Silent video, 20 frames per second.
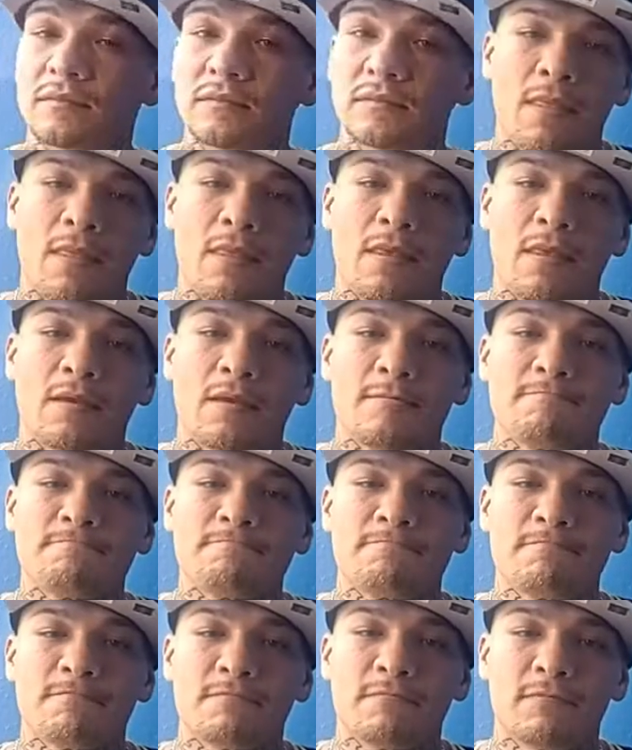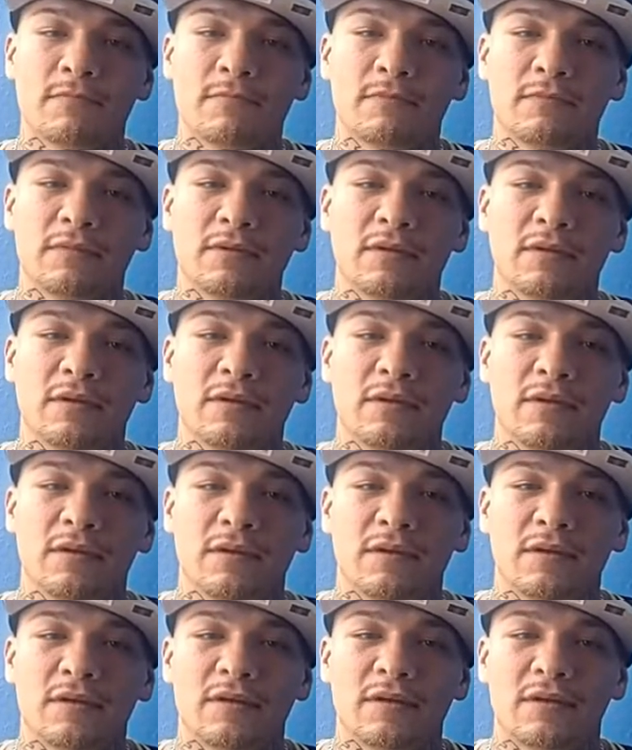
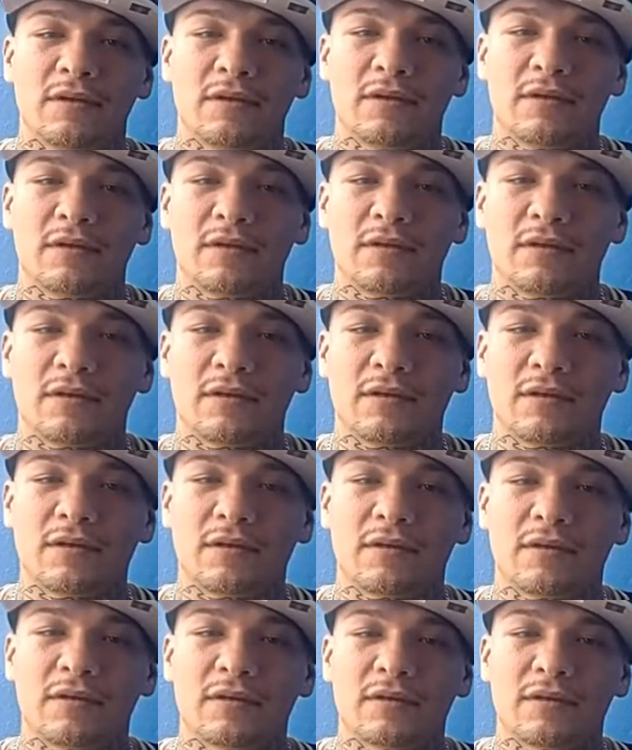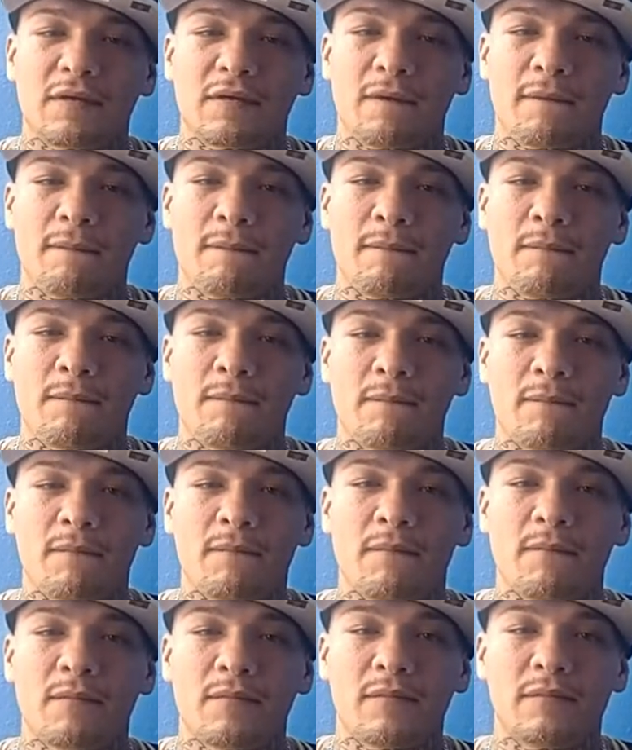
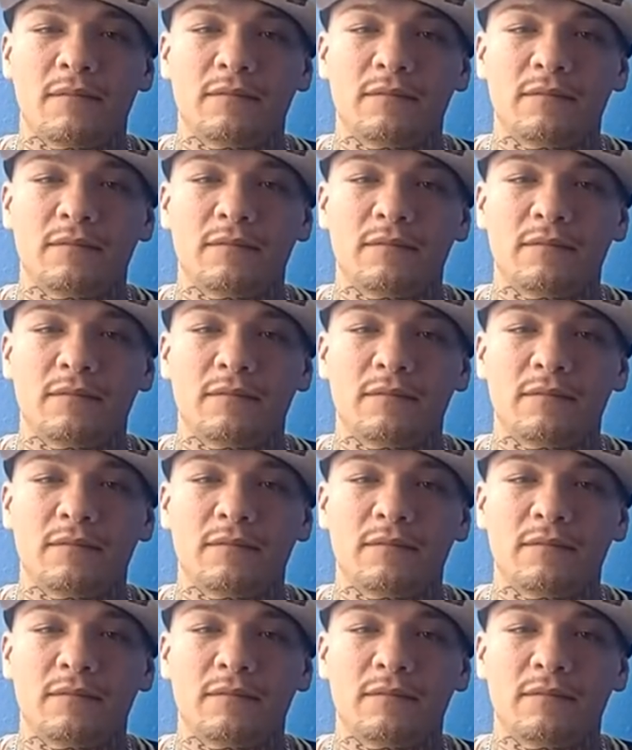The person shown says nothing.